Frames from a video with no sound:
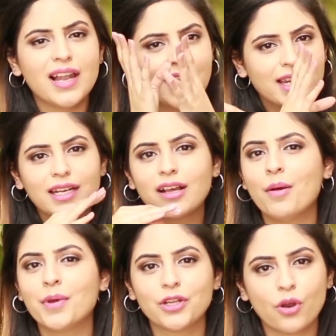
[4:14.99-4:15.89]
Let it
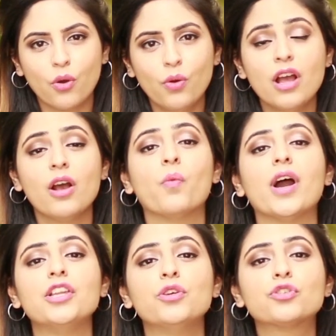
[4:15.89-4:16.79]
come and go
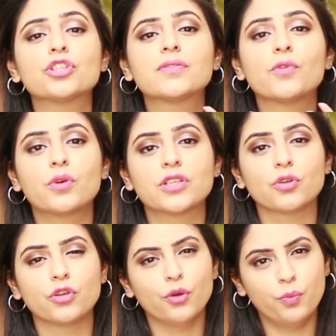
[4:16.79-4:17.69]
while you just focus
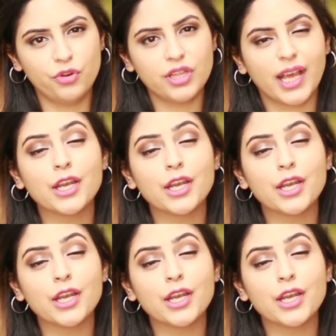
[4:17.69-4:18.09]
on your breathing.